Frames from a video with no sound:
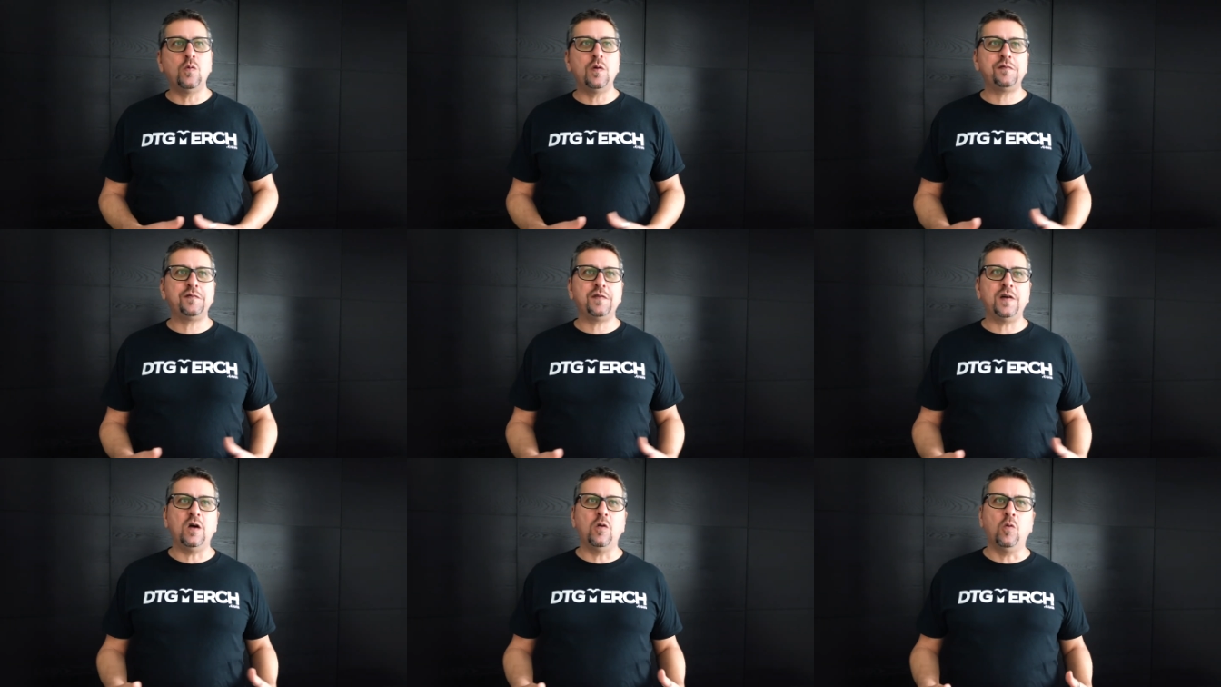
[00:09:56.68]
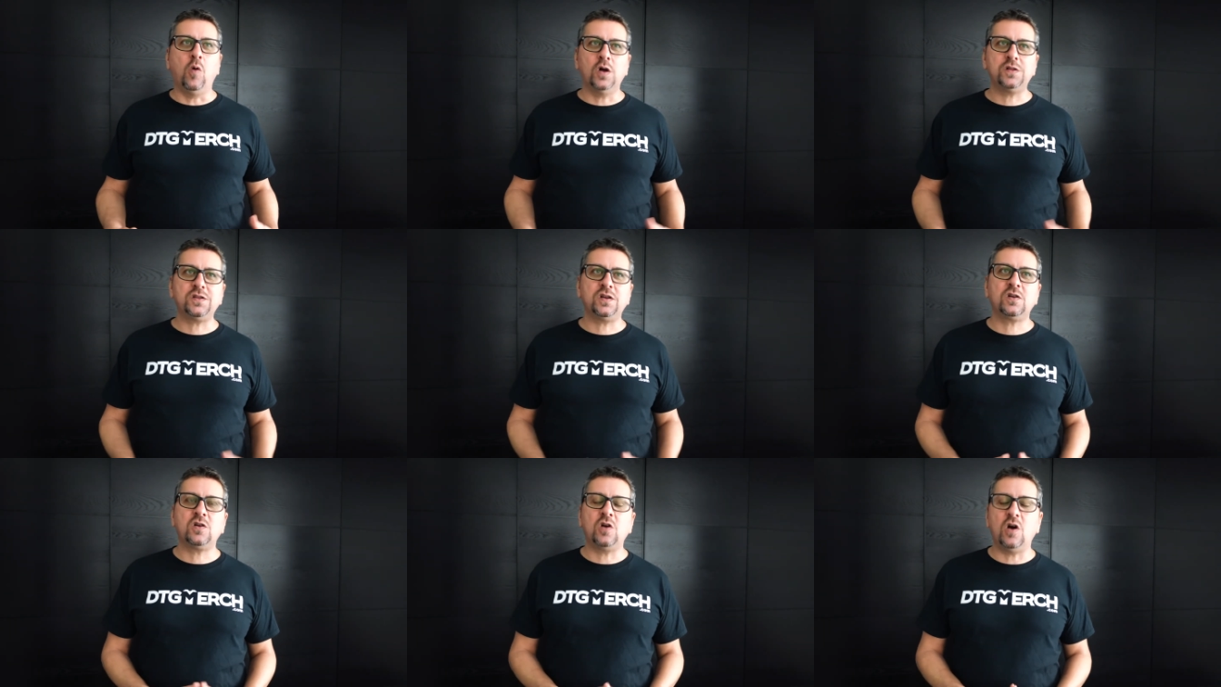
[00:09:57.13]
with a
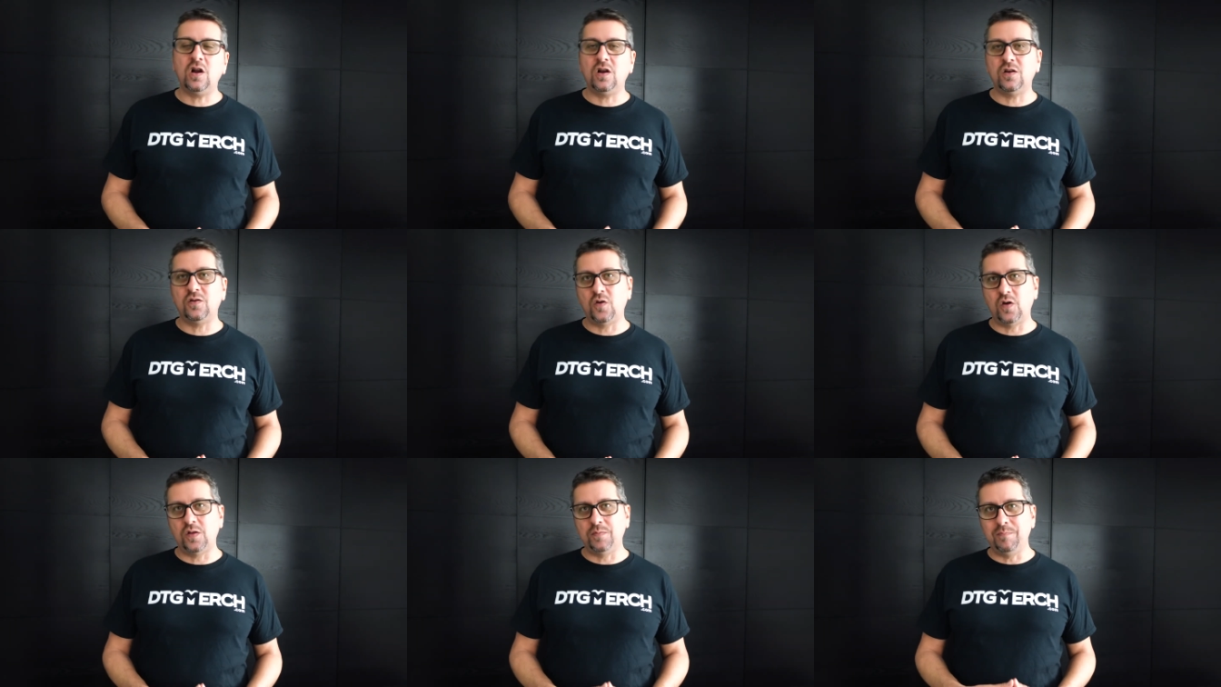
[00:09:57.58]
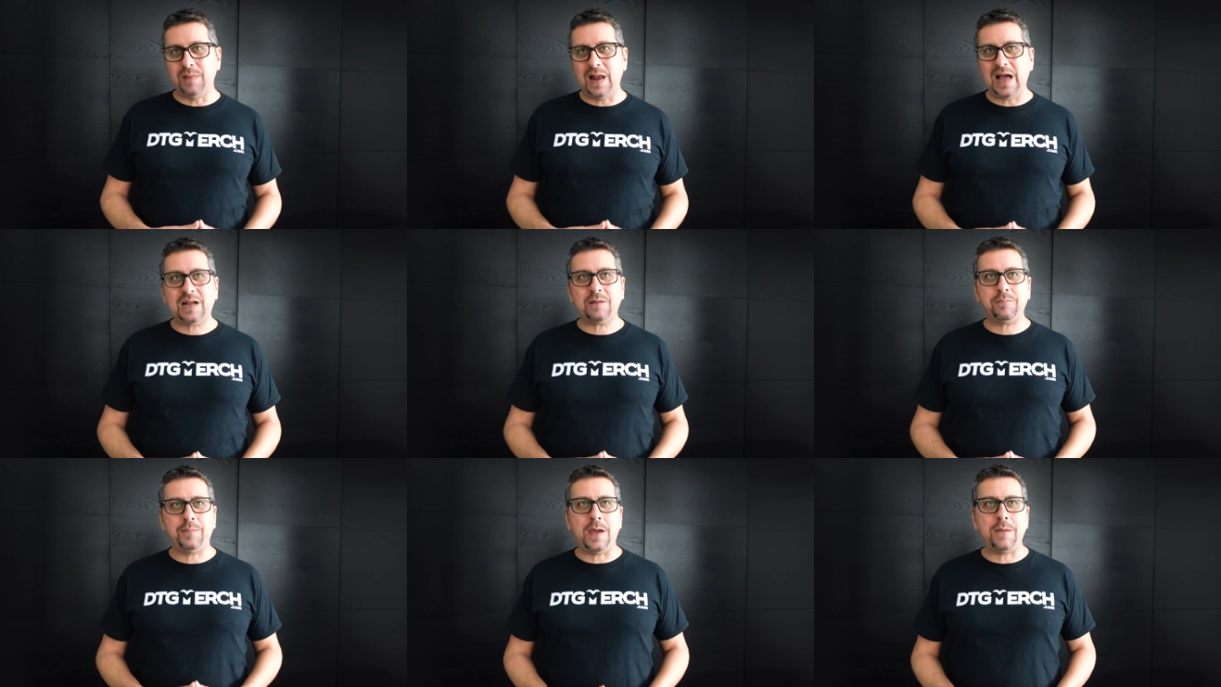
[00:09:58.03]
watercolor on
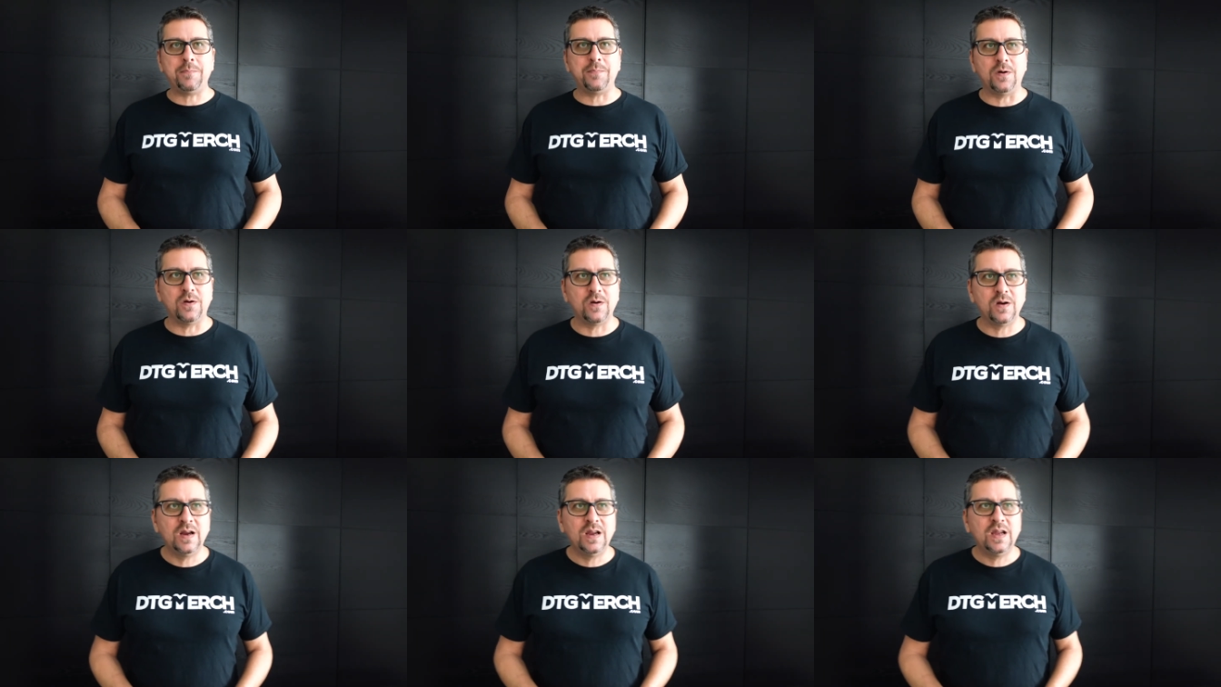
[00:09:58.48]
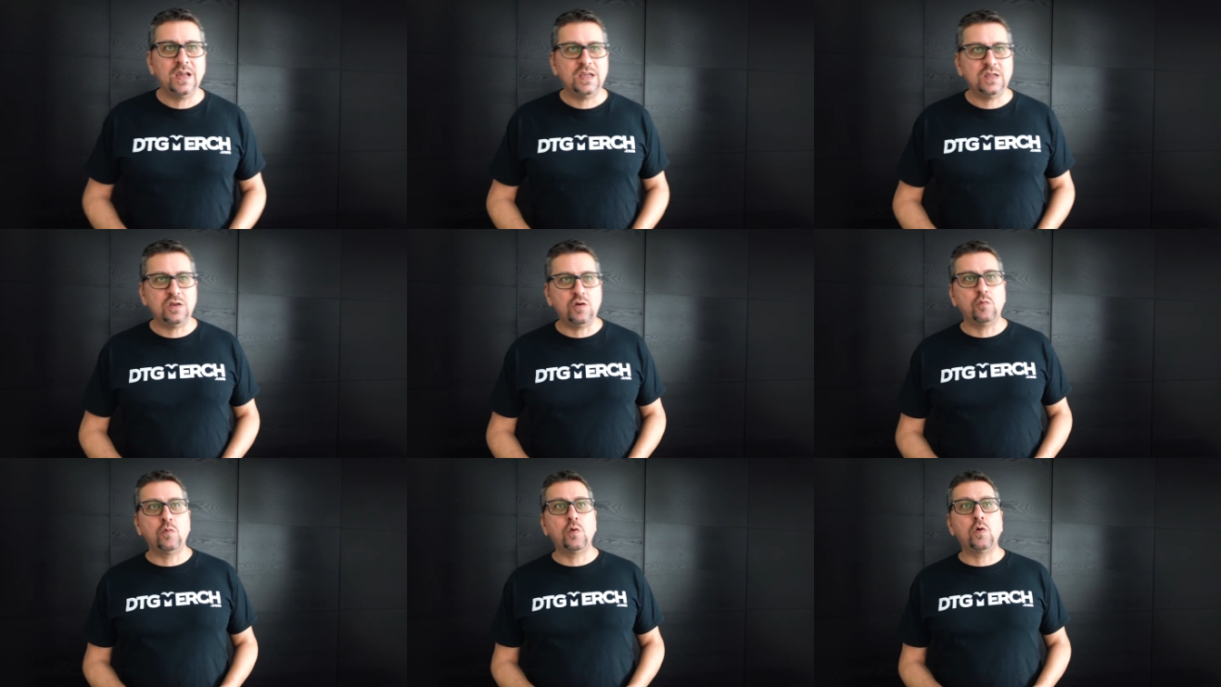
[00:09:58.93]
black paper,
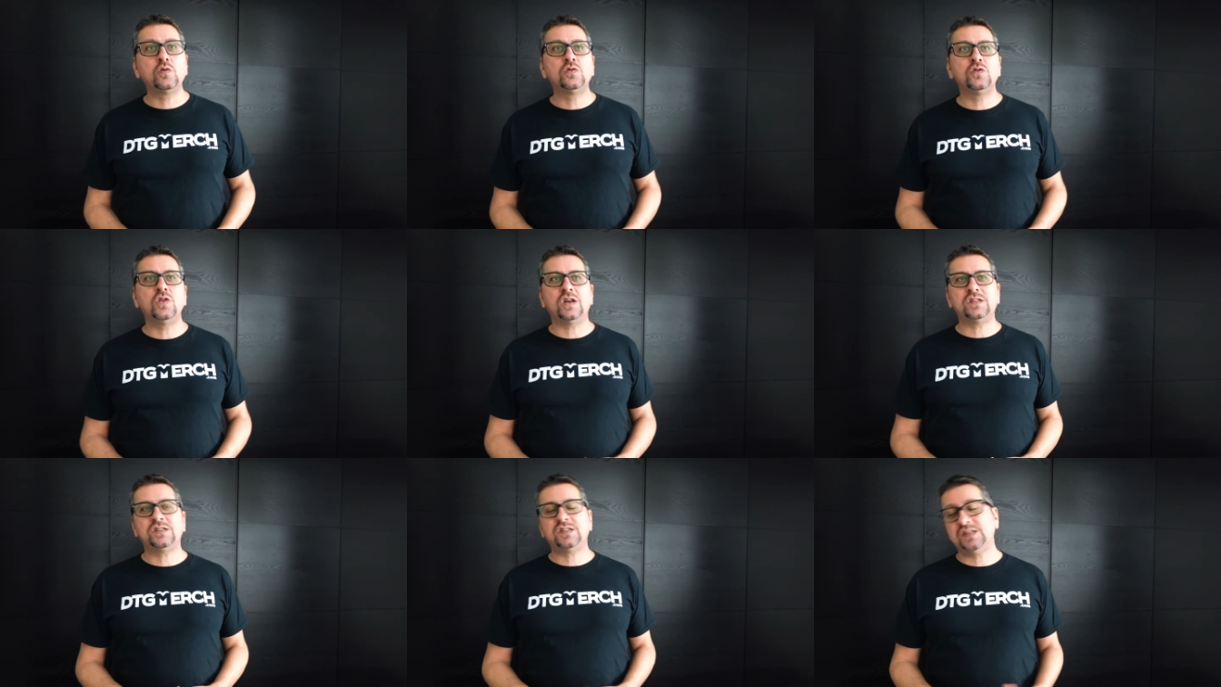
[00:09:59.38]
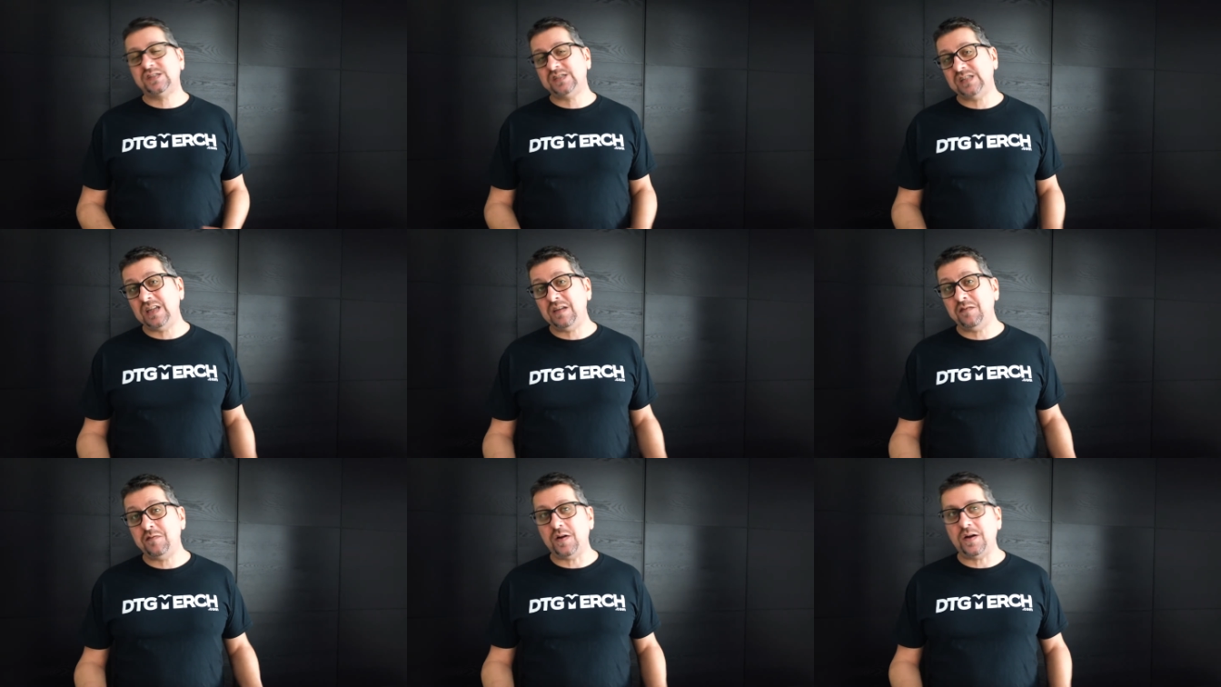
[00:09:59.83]
you would not
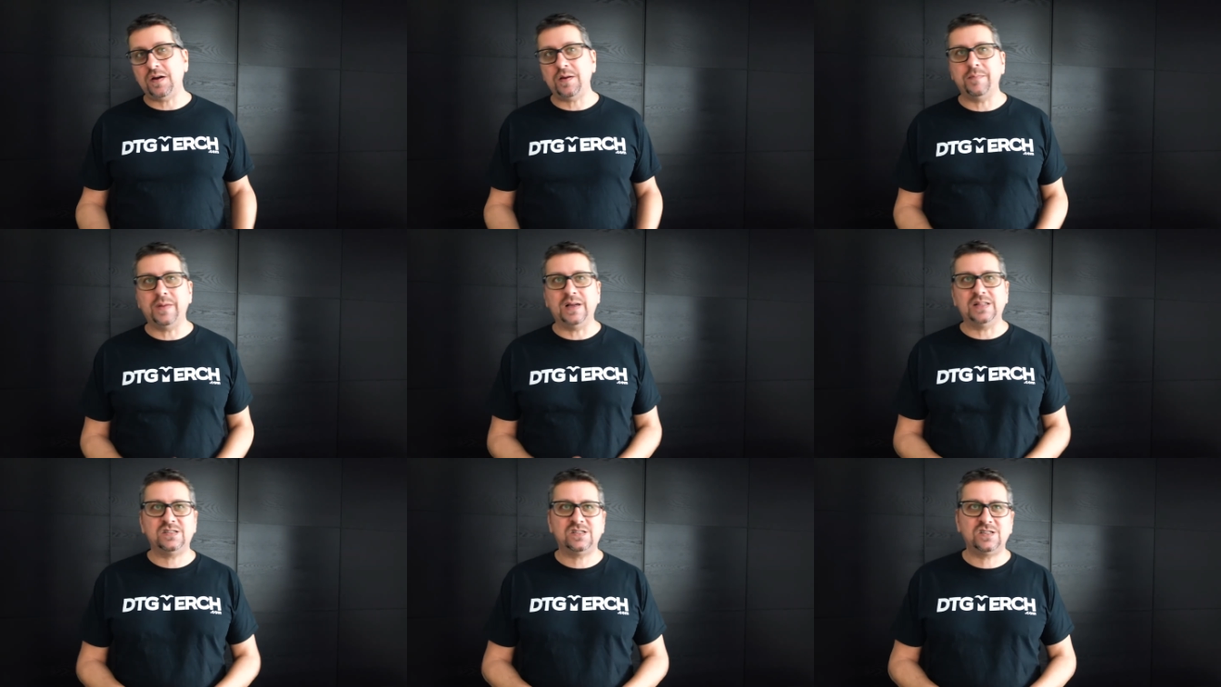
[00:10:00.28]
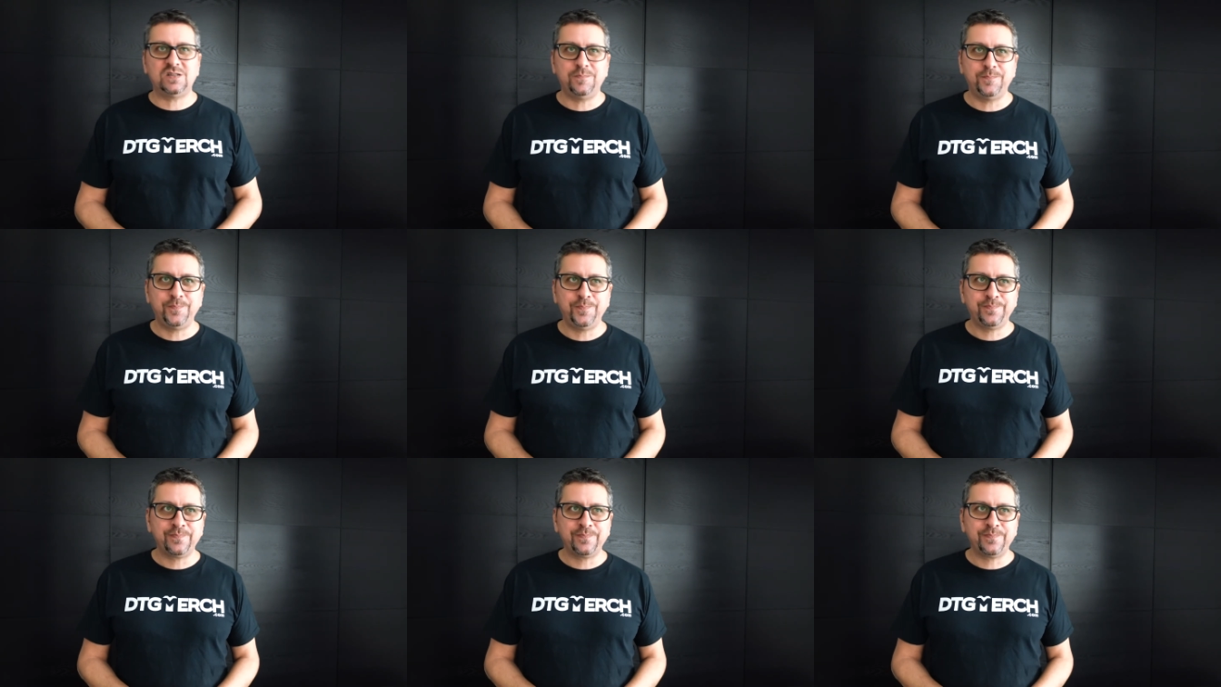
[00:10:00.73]
see very much.